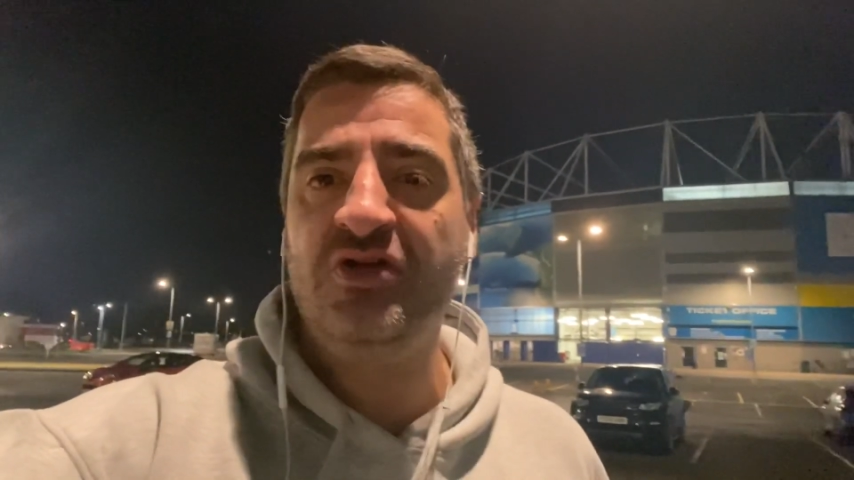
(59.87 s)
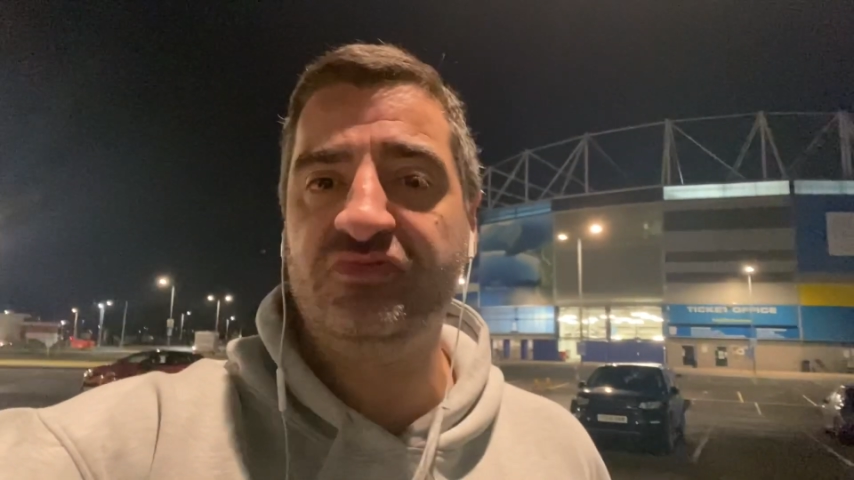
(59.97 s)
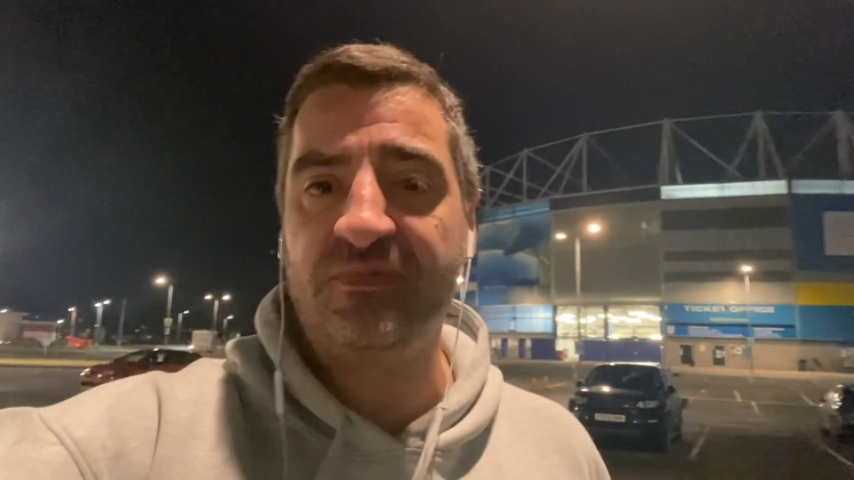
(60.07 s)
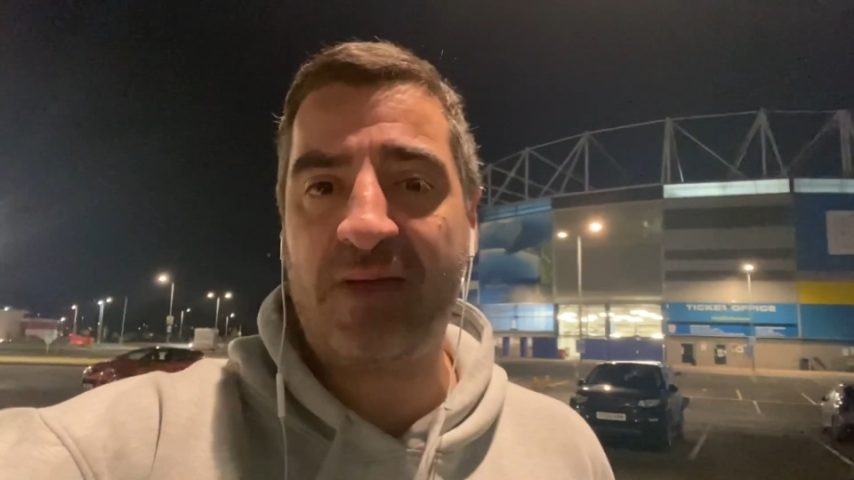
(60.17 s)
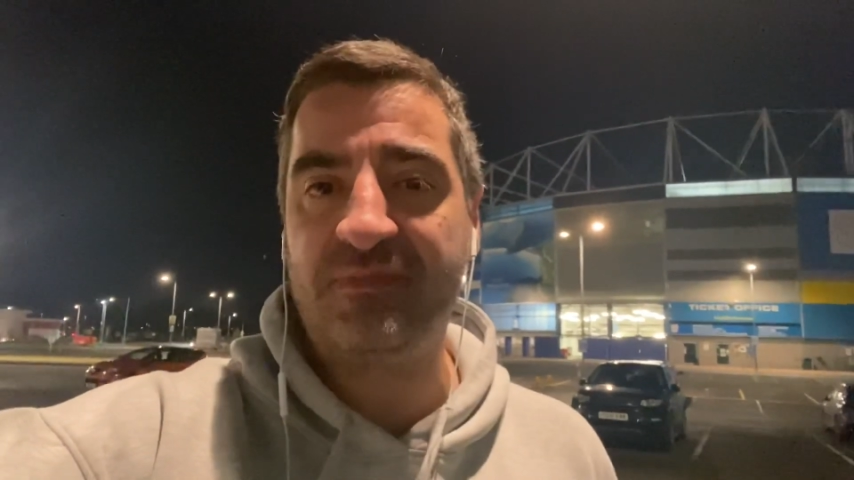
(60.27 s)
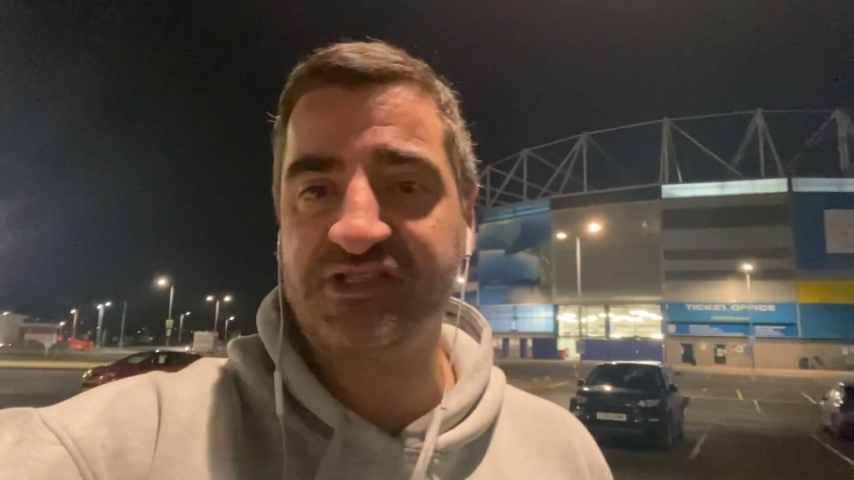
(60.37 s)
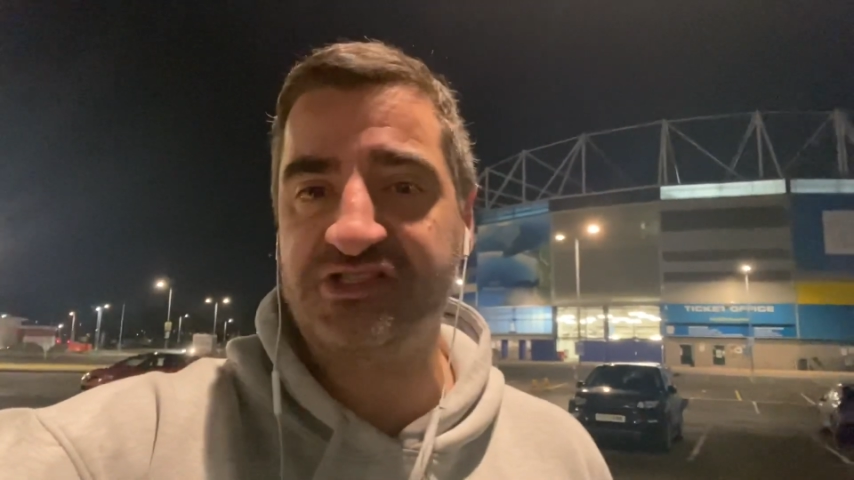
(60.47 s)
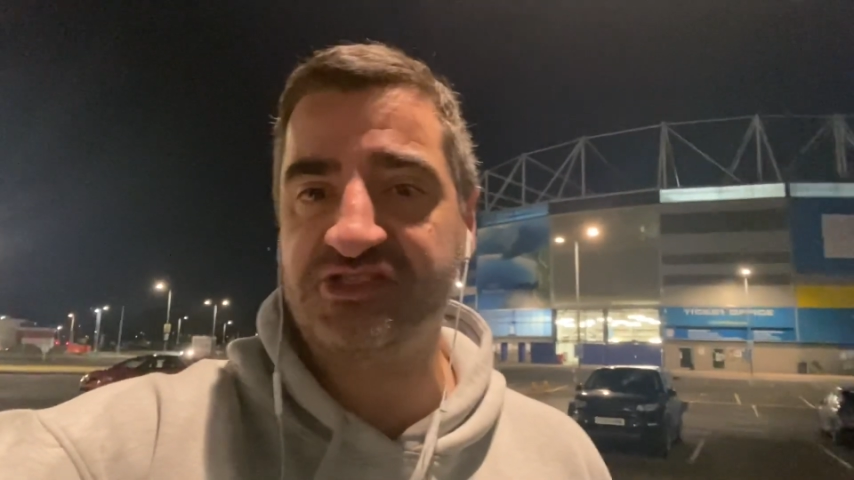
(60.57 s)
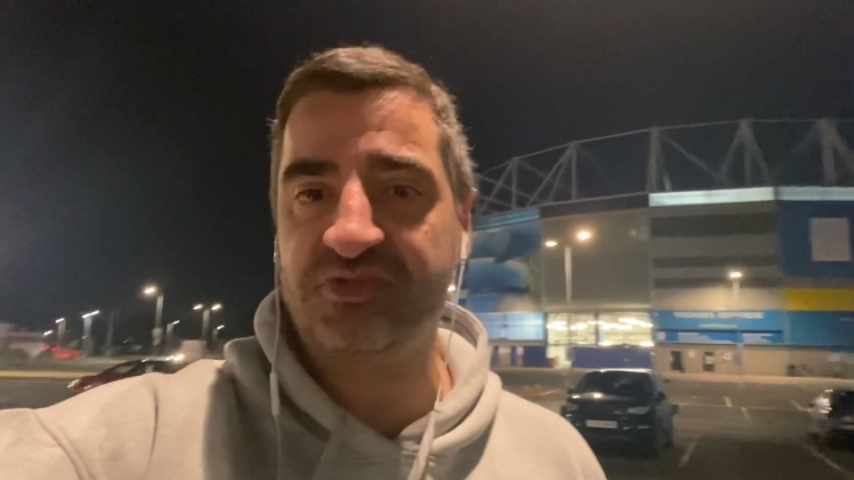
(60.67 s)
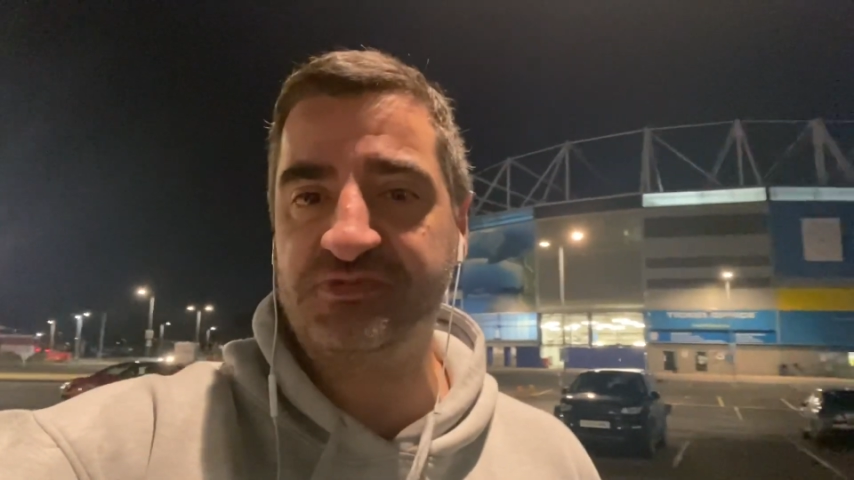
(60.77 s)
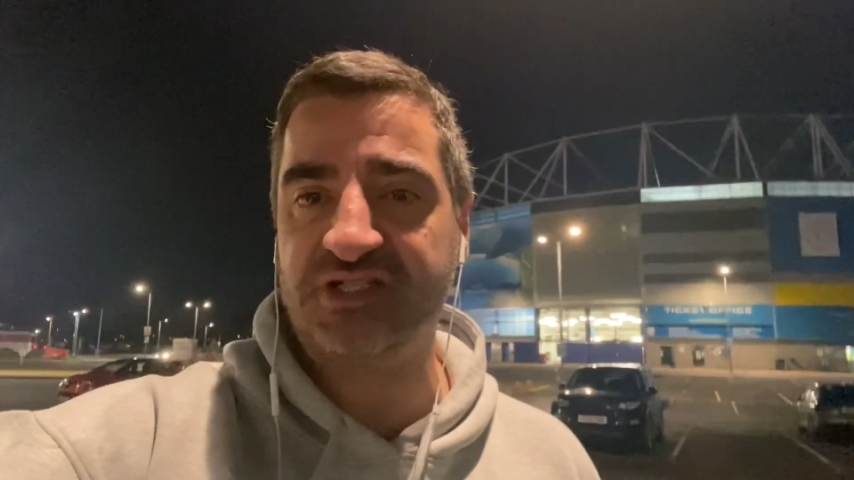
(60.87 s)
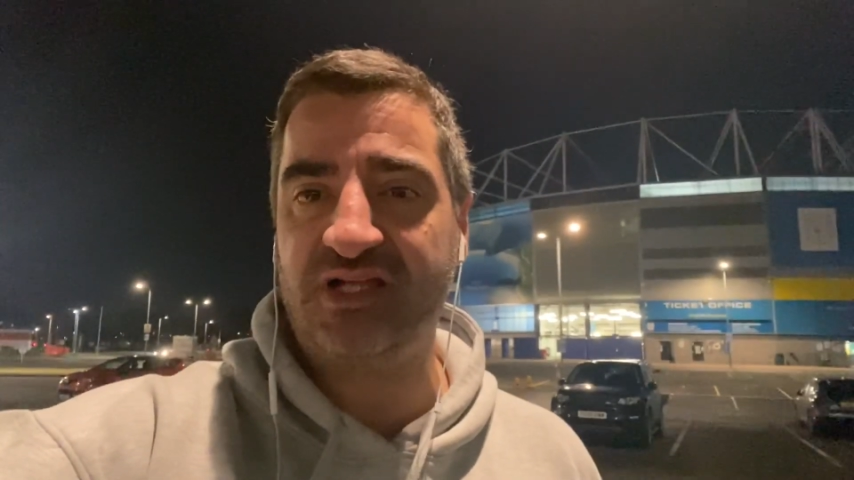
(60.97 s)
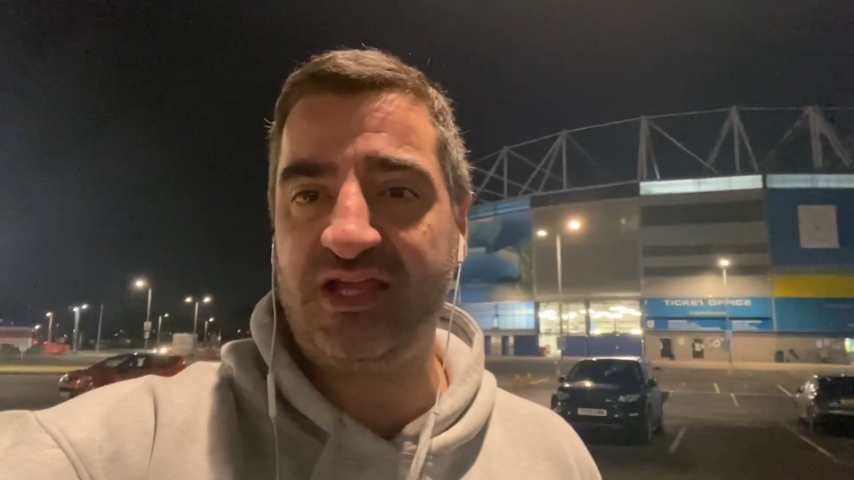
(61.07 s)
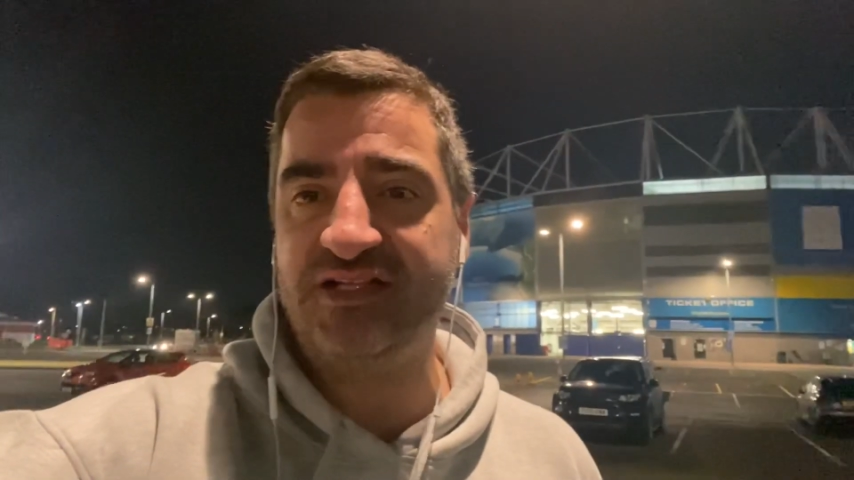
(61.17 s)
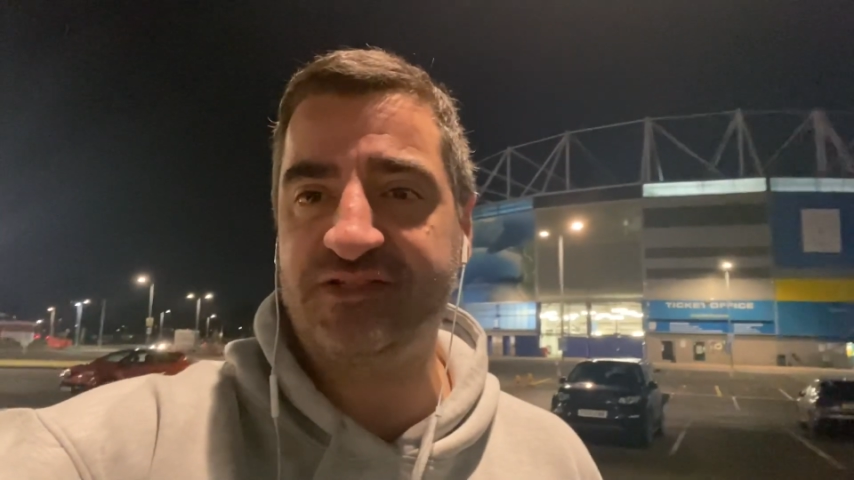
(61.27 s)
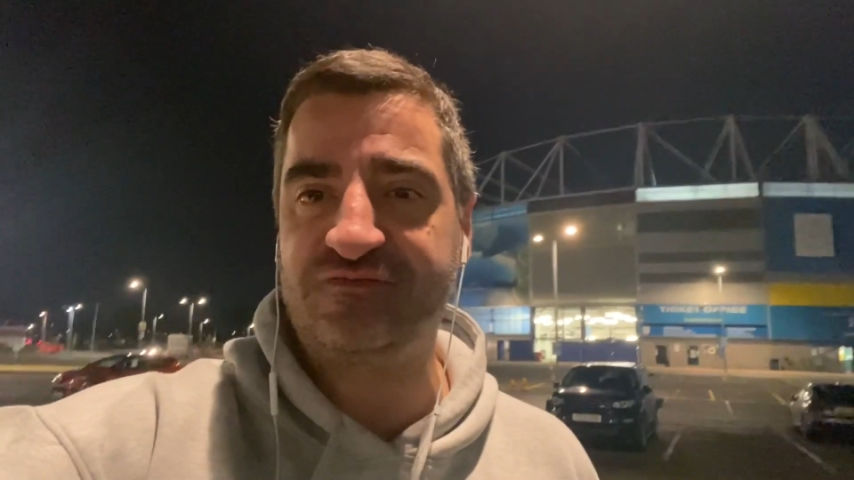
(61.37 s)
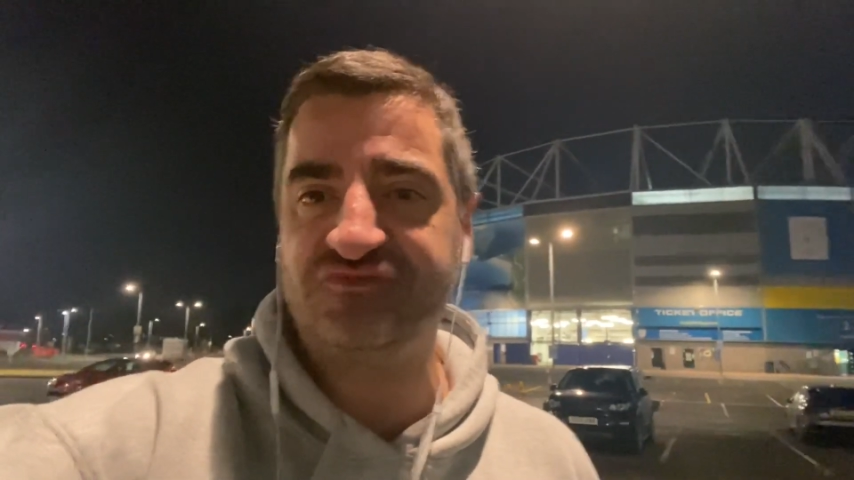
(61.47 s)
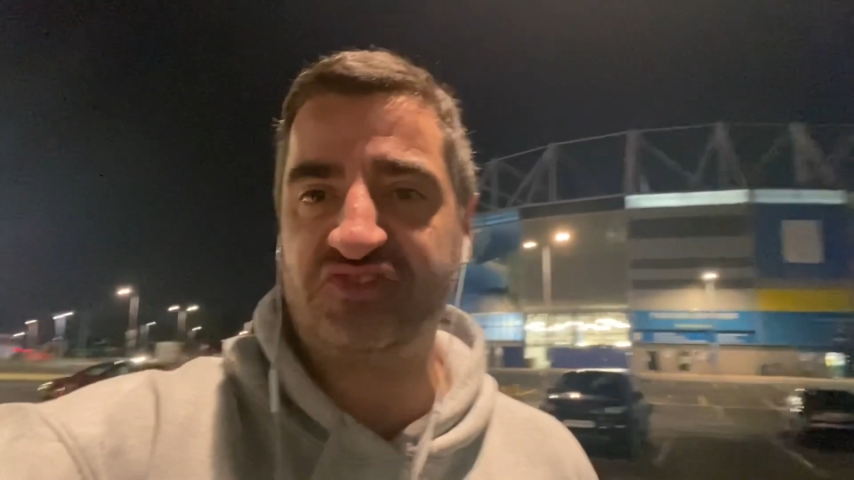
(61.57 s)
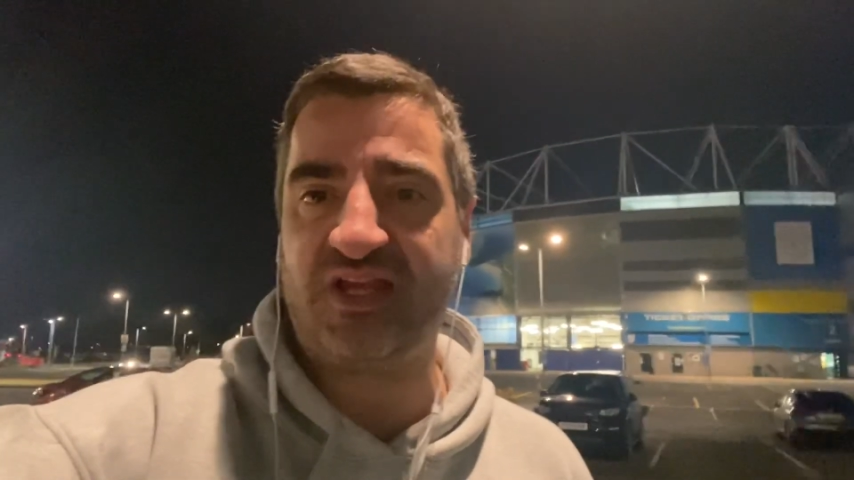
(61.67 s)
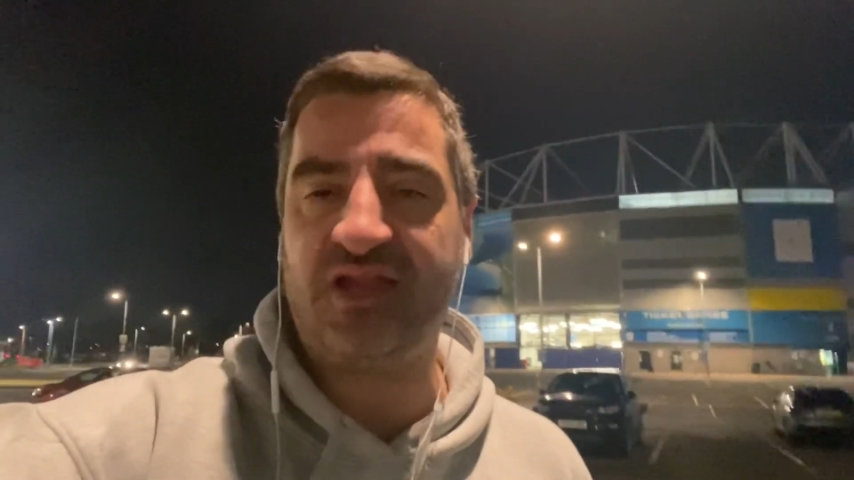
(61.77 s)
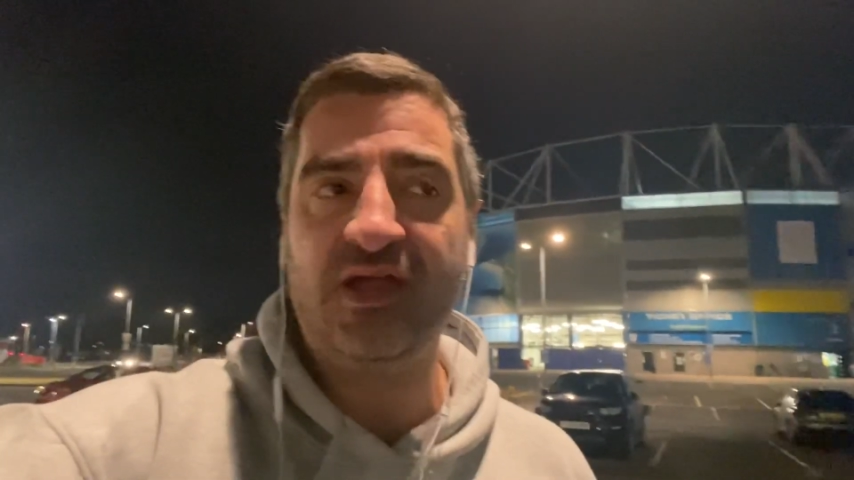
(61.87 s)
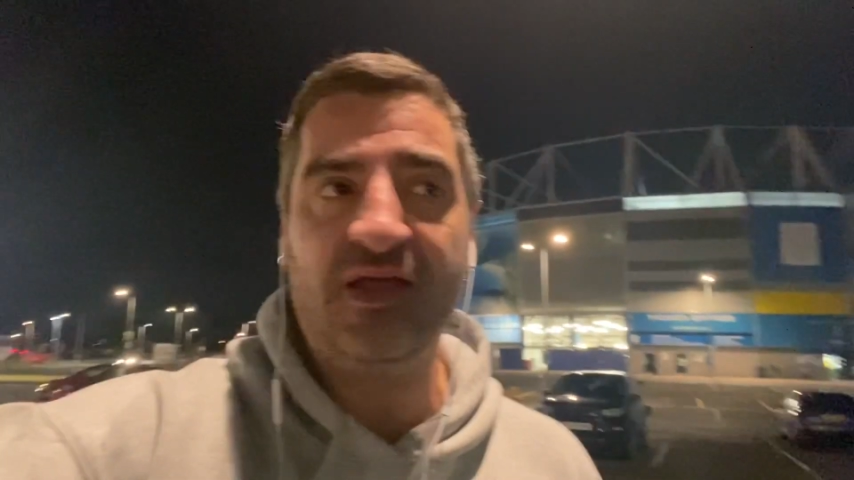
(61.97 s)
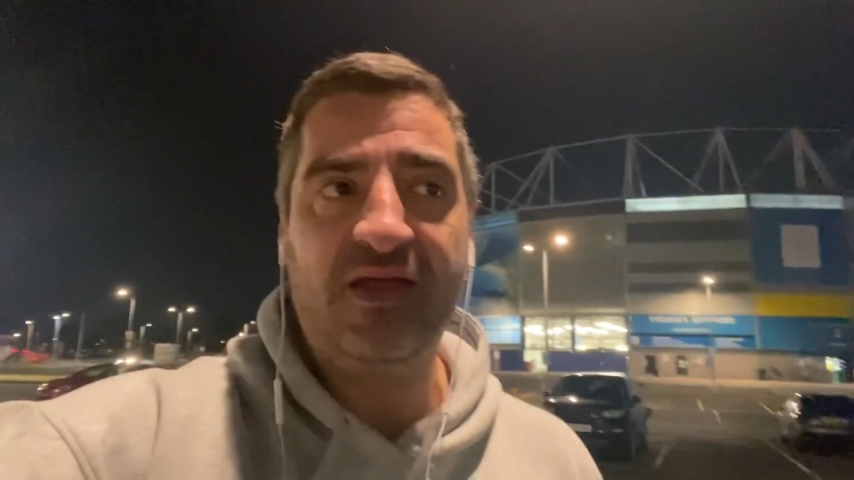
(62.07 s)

Remember, subscription is free.